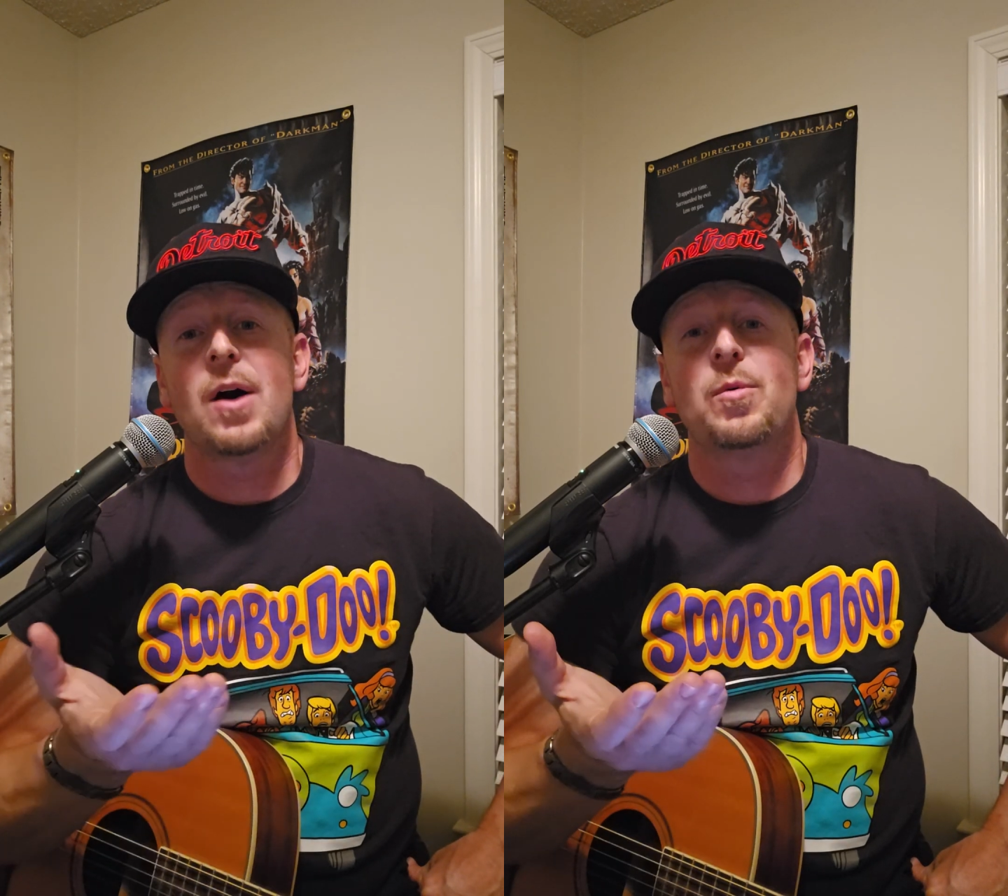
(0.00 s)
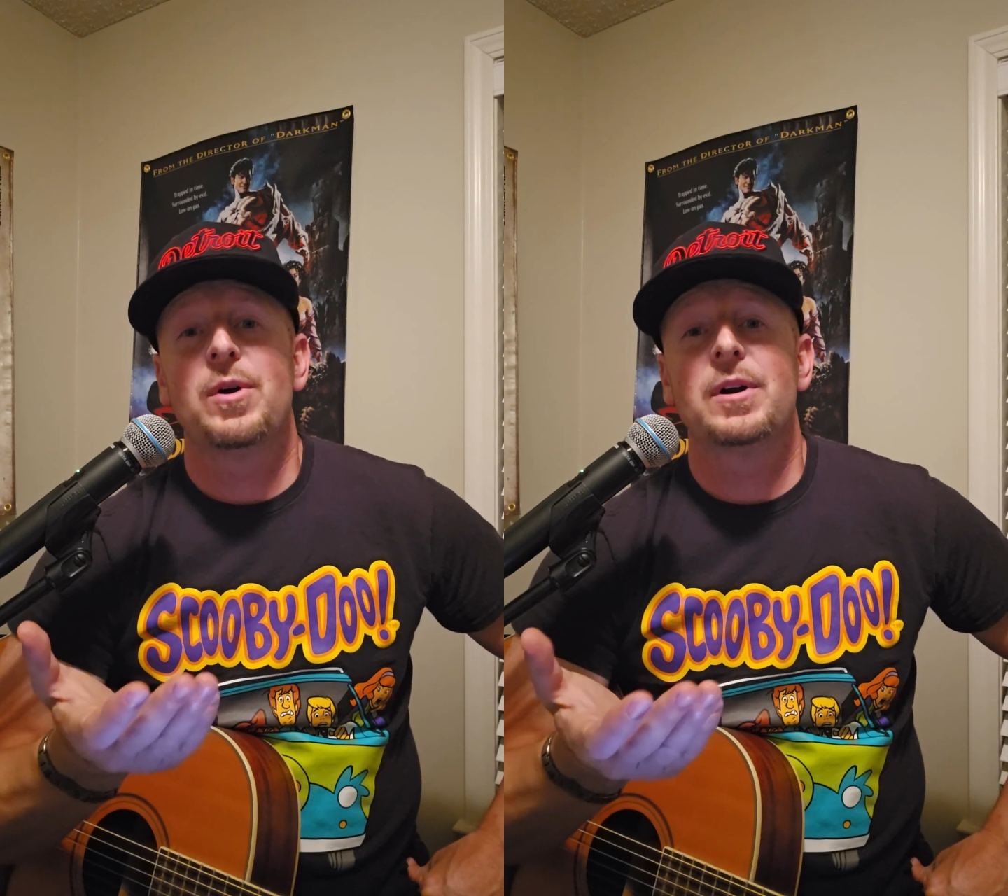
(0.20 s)

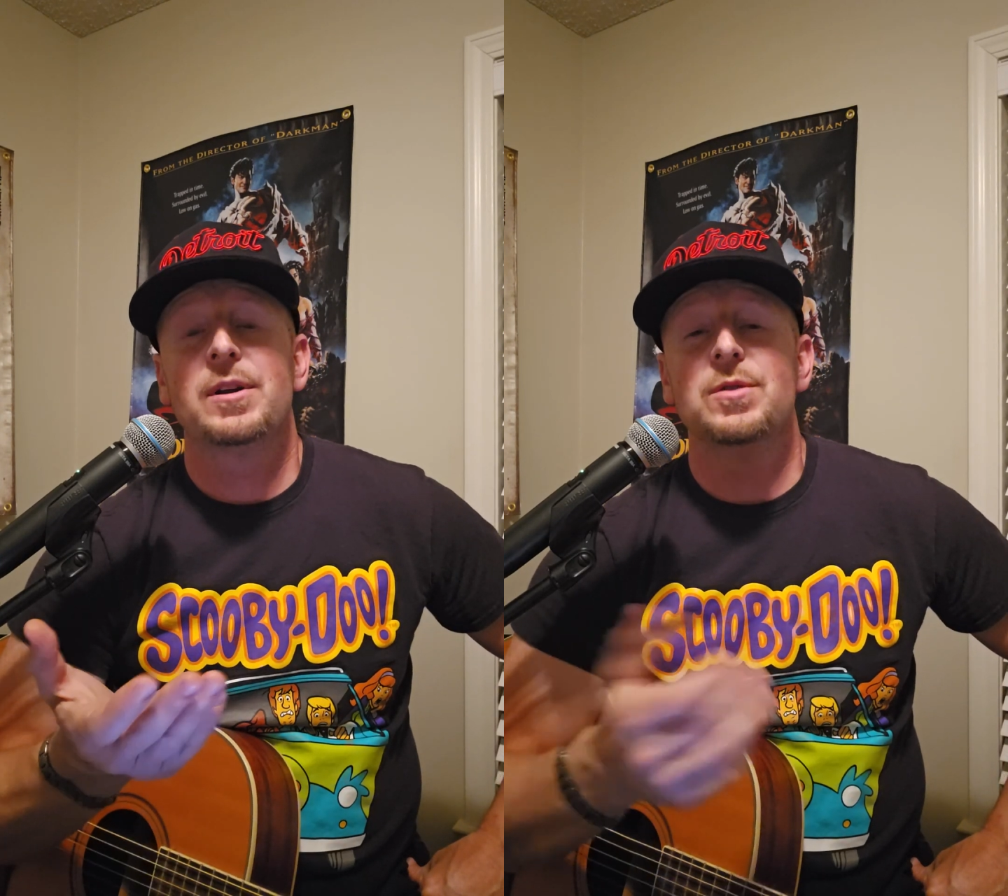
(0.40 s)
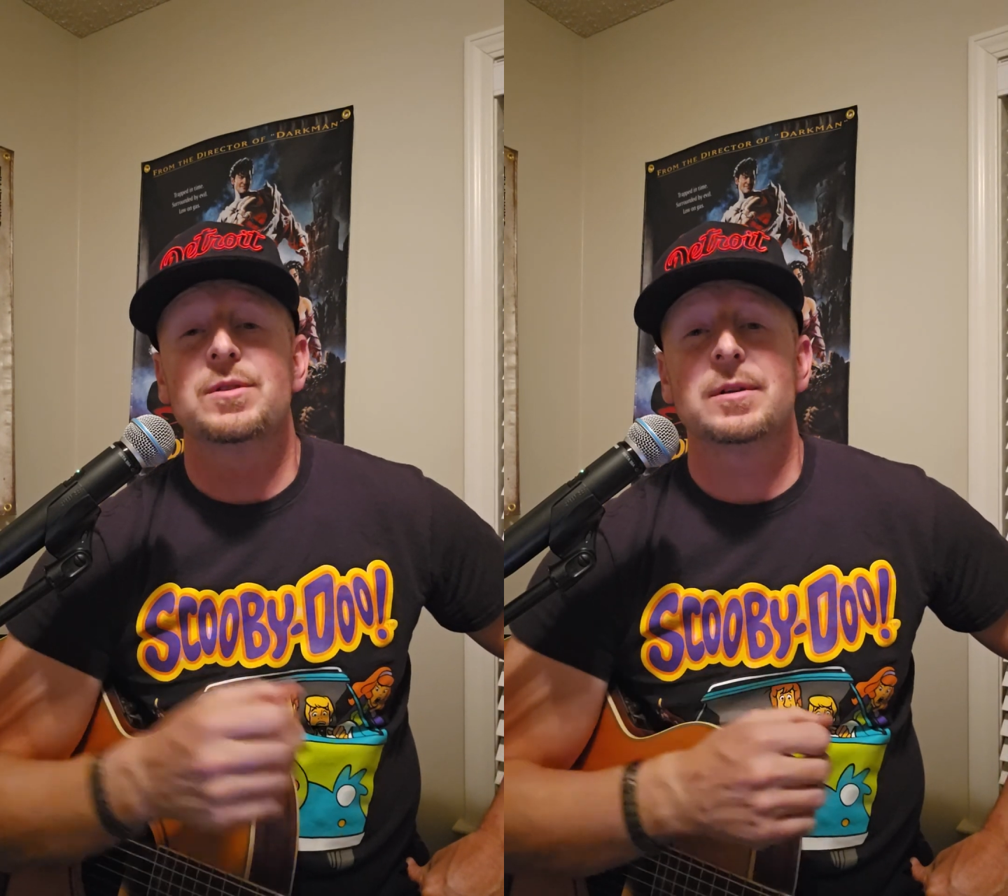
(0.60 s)
we're going to
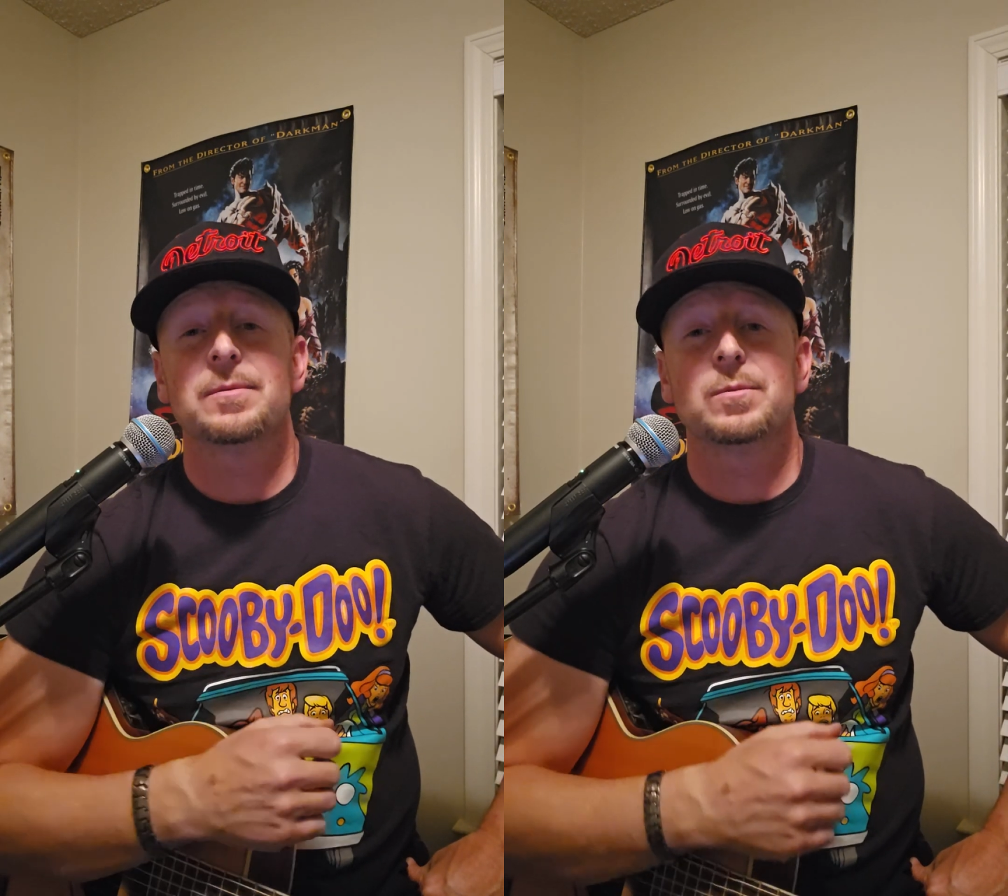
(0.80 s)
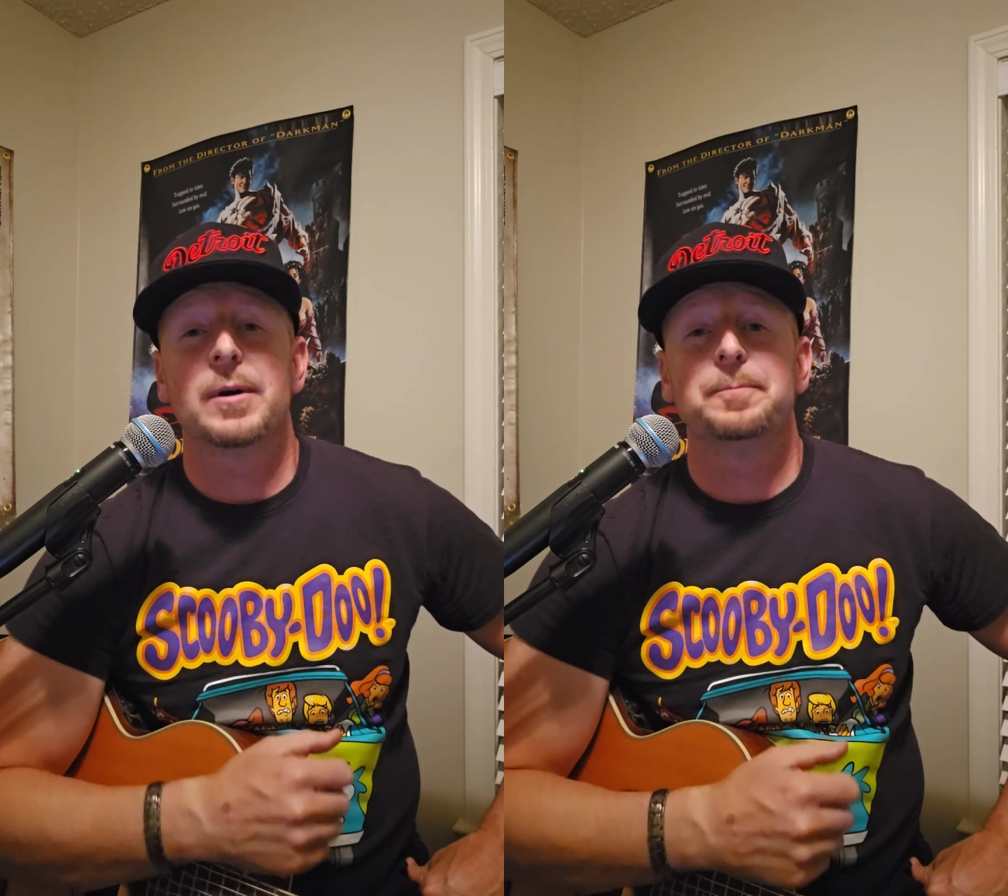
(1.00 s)
use it,
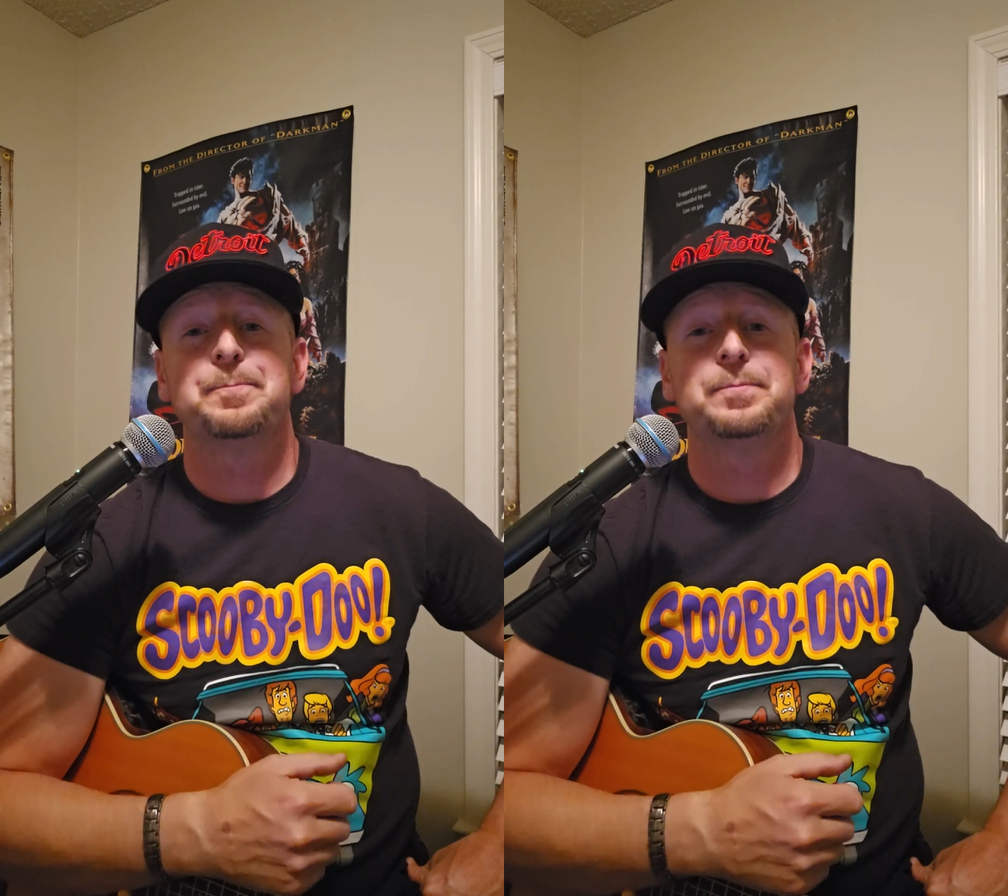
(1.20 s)
right?